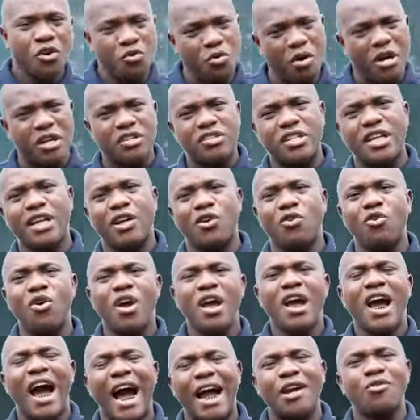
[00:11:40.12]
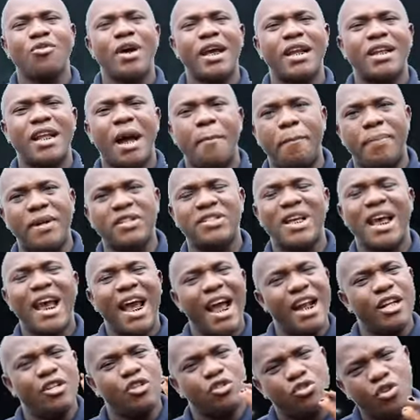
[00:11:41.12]
you're a single and you're in that place,
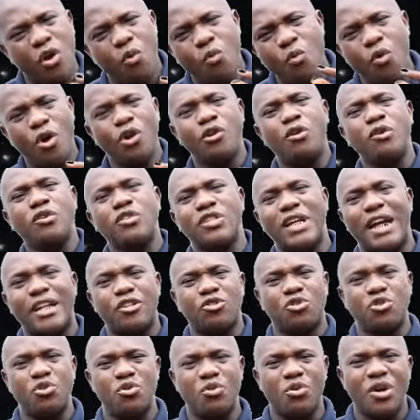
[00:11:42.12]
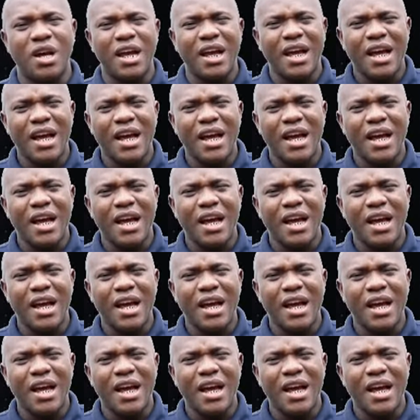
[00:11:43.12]
and someone looks at you,